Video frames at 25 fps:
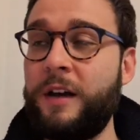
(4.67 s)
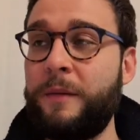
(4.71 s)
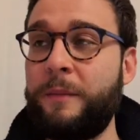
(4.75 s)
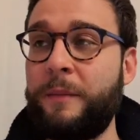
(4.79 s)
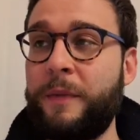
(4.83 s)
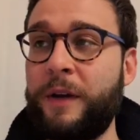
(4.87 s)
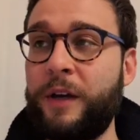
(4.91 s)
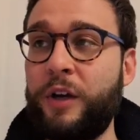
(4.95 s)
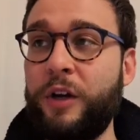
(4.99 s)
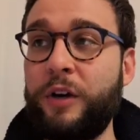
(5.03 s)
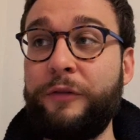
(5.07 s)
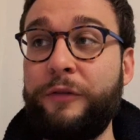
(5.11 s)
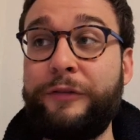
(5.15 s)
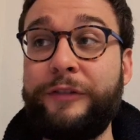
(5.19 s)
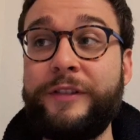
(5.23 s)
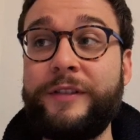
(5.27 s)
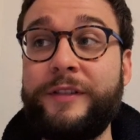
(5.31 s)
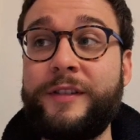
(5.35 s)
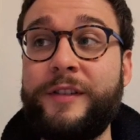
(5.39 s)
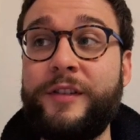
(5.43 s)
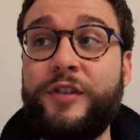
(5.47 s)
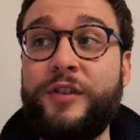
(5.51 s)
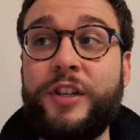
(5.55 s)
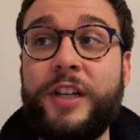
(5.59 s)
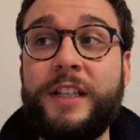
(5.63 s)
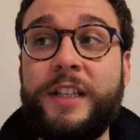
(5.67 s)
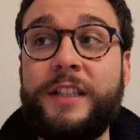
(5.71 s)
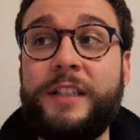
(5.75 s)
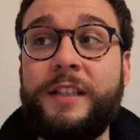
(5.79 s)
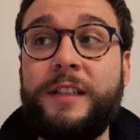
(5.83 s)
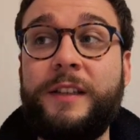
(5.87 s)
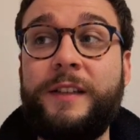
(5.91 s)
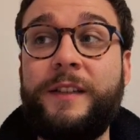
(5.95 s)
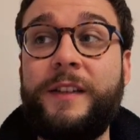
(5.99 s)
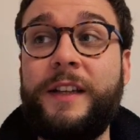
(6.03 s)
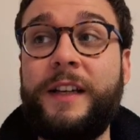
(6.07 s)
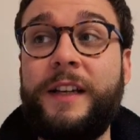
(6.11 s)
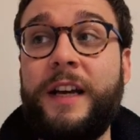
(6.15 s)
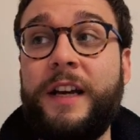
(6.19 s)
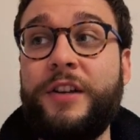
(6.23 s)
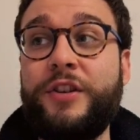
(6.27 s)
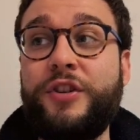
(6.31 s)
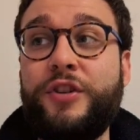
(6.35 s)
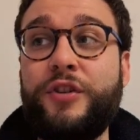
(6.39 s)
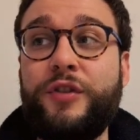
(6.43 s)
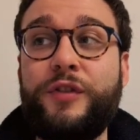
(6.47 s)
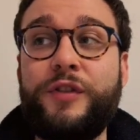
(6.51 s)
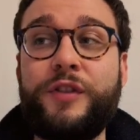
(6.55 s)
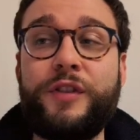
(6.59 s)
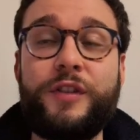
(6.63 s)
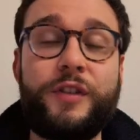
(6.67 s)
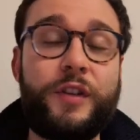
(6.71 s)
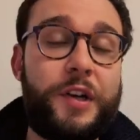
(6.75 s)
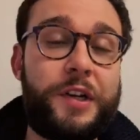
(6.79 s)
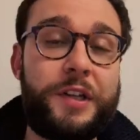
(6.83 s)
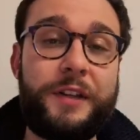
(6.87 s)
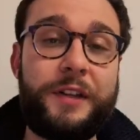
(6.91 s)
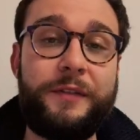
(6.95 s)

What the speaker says: My girlfriend suggested that I should start